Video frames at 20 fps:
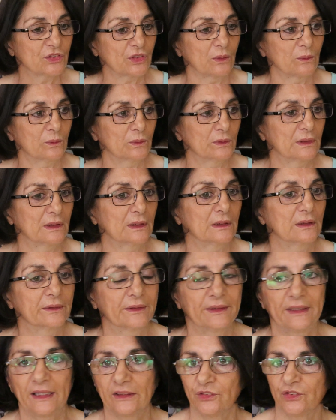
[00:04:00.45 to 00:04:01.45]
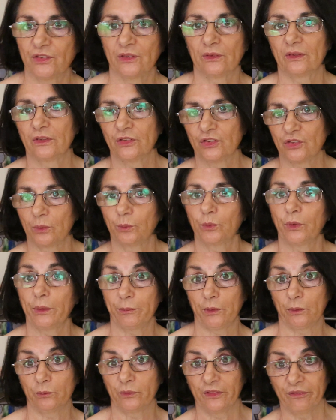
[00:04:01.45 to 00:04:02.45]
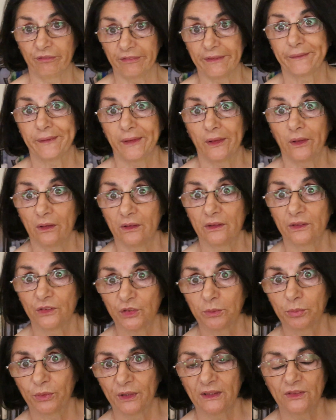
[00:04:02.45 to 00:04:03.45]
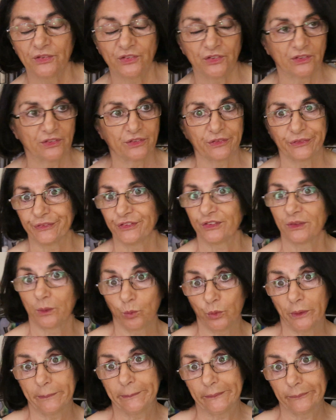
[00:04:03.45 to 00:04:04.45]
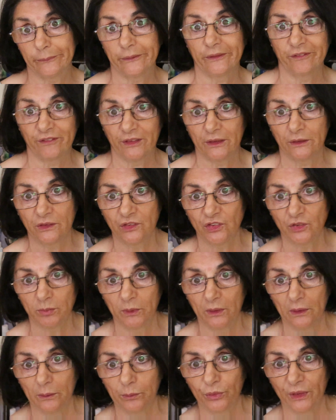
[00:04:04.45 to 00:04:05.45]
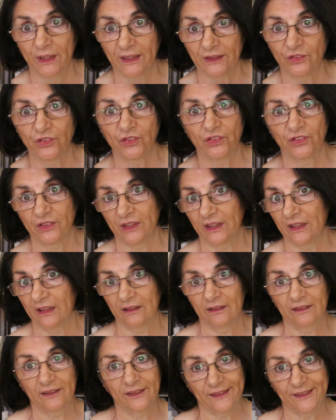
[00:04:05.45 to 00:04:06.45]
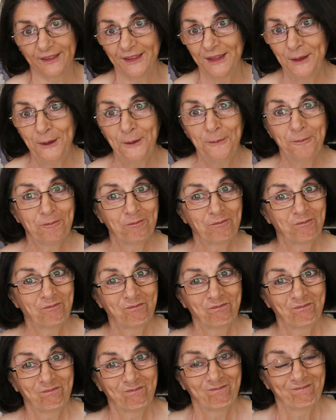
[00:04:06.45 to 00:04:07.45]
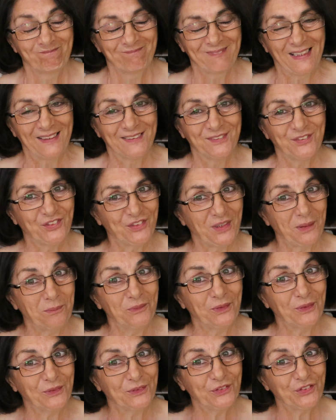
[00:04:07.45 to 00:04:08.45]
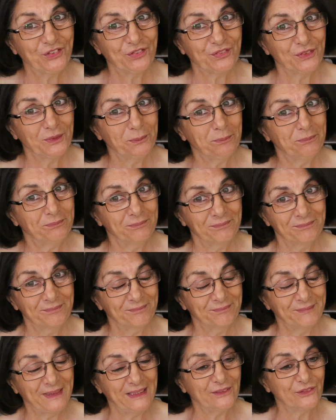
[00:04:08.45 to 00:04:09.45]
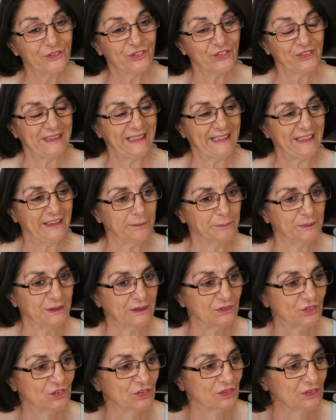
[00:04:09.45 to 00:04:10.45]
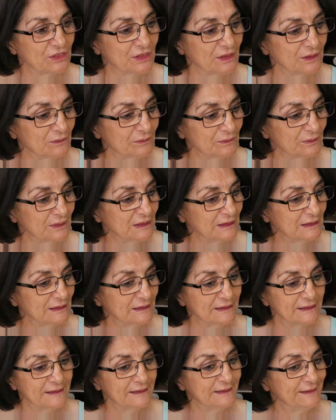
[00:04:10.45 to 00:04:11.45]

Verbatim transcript: So yes, there are some women with very large breasts. There are some women with very small breasts, and same goes for males' anatomies. So